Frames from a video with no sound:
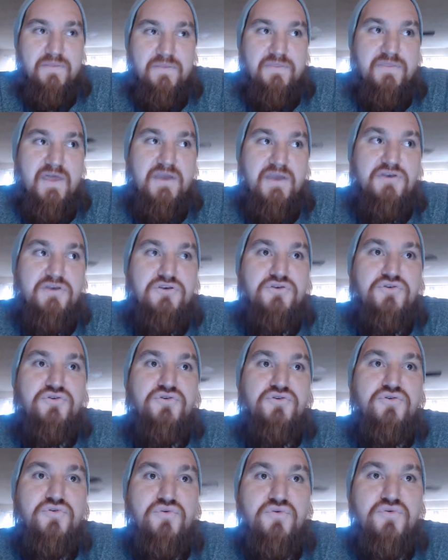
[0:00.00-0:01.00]
they
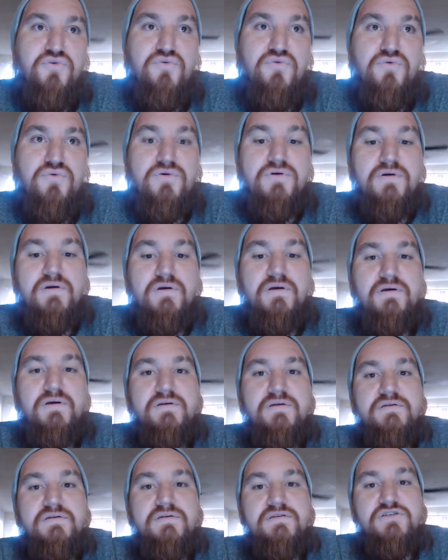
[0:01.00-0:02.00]
do
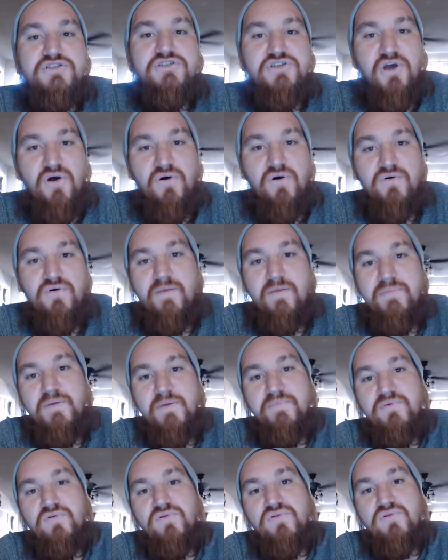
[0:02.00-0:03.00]
show that
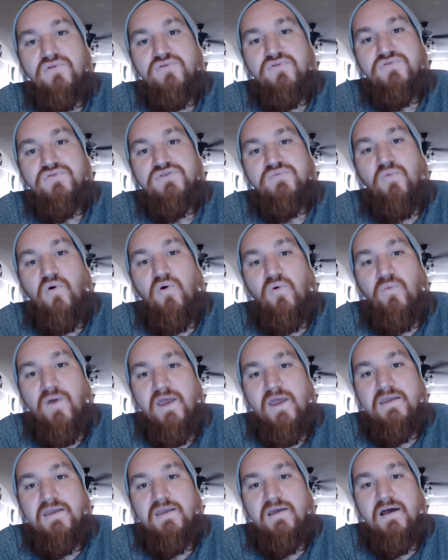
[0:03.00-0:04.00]
people lose more
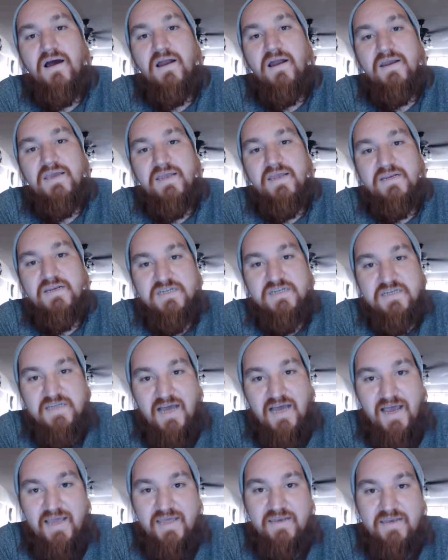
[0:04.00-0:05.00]
weight on a ketogenic
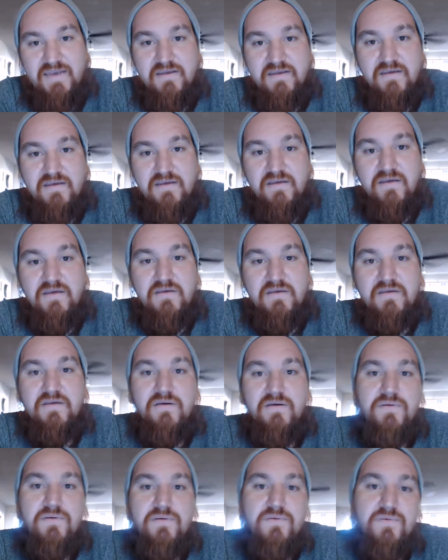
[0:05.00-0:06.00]
diet
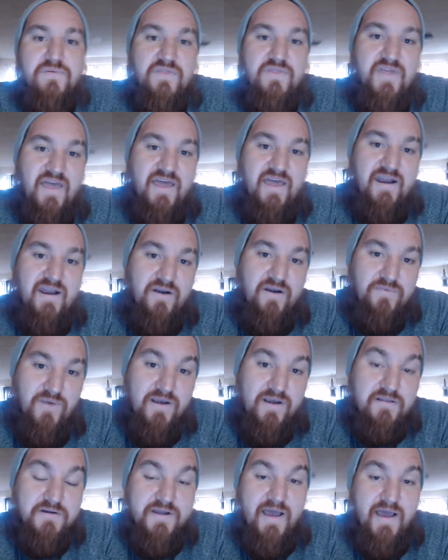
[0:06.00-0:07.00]
than on a
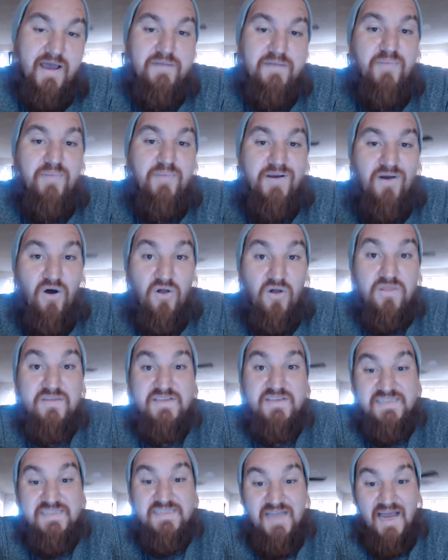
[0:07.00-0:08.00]
regular diet, but all of
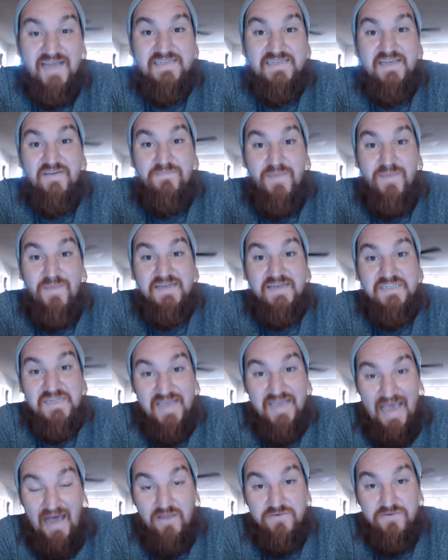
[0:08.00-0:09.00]
these diets have matched
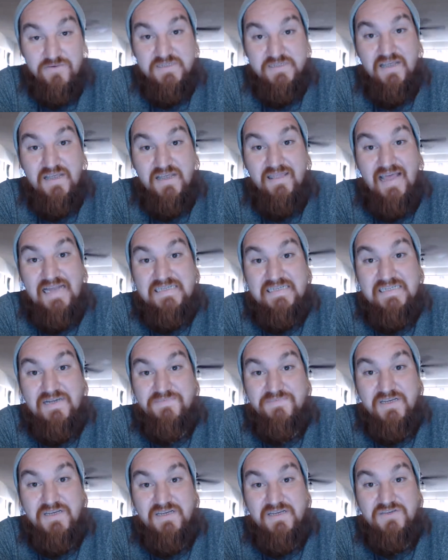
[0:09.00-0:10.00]
calories, and that's
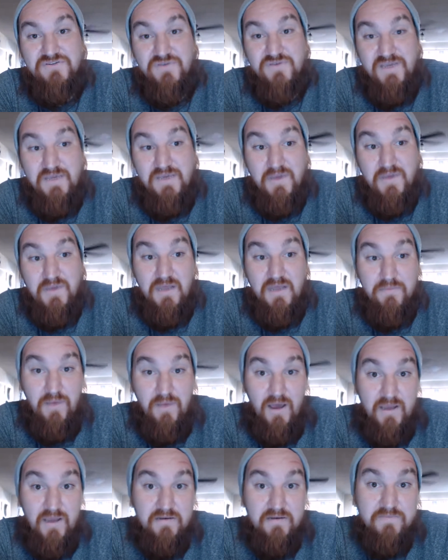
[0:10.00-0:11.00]
something to keep in
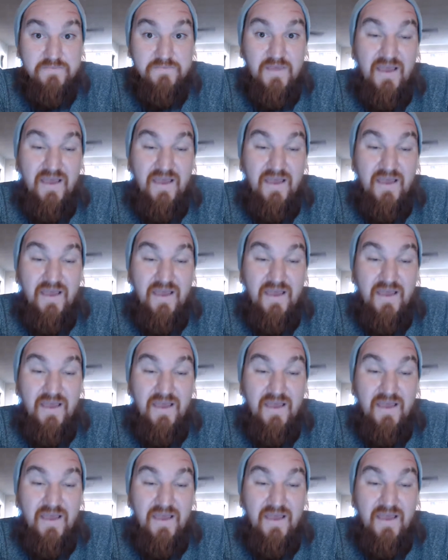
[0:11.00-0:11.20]
mind.